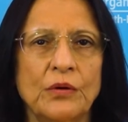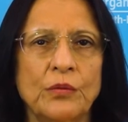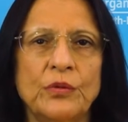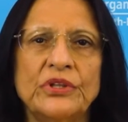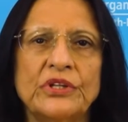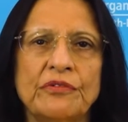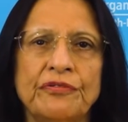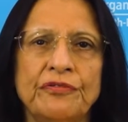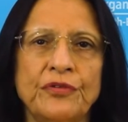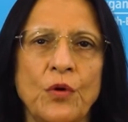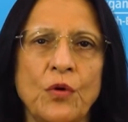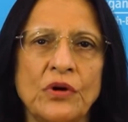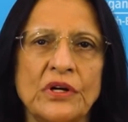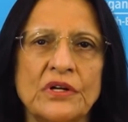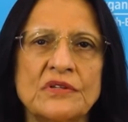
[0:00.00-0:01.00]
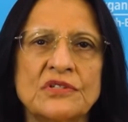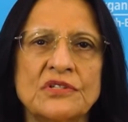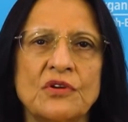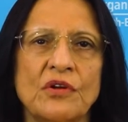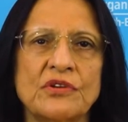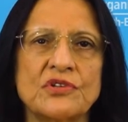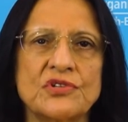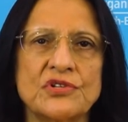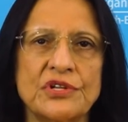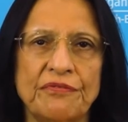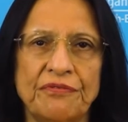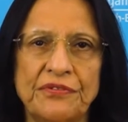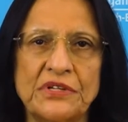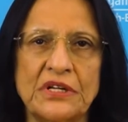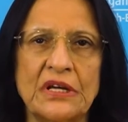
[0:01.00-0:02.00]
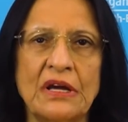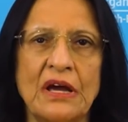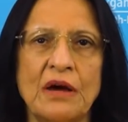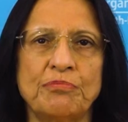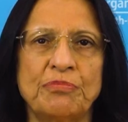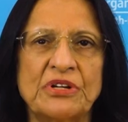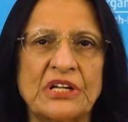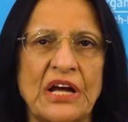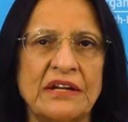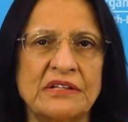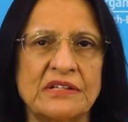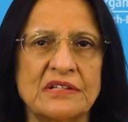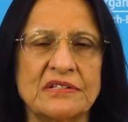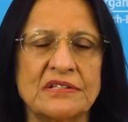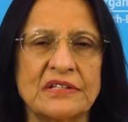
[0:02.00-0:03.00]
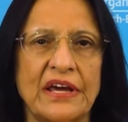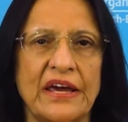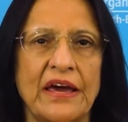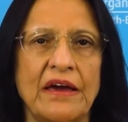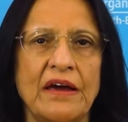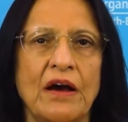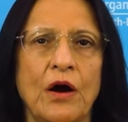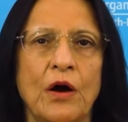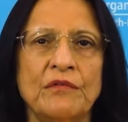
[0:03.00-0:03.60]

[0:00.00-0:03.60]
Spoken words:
with a focus on shifting hepatitis care